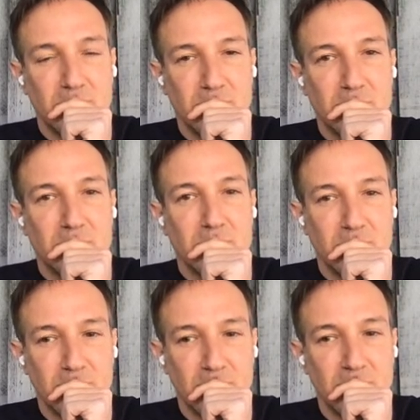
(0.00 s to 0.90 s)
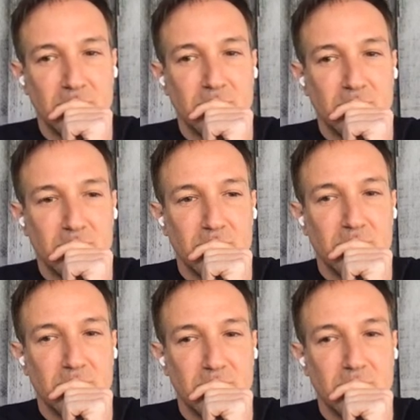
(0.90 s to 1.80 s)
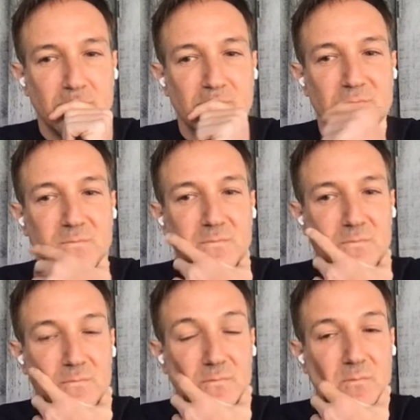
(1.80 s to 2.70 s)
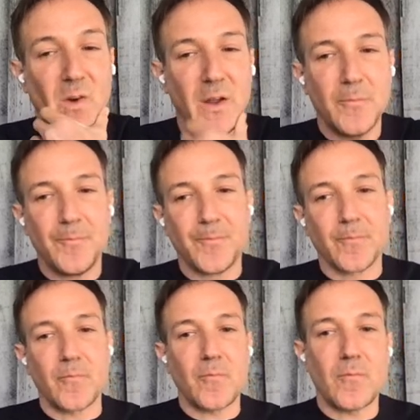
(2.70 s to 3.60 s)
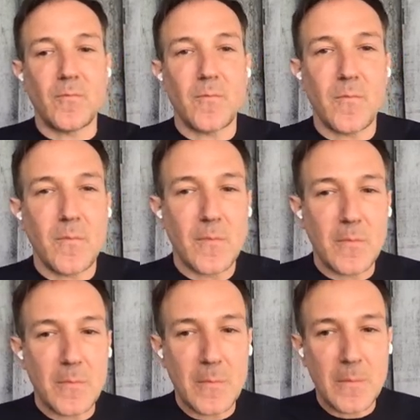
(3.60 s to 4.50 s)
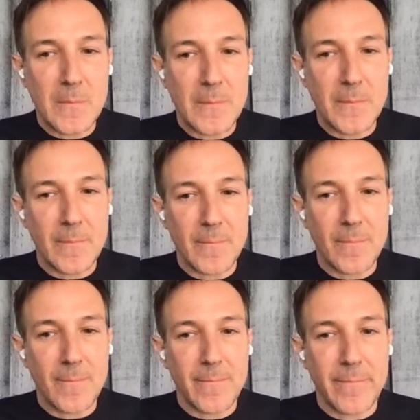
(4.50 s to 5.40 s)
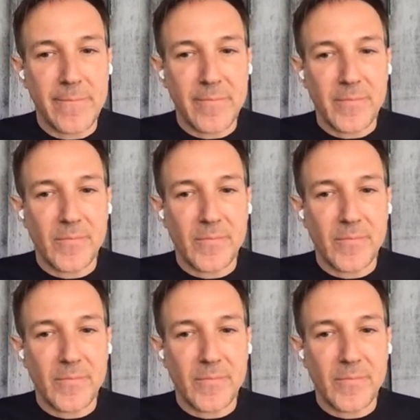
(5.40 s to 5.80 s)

(not speaking)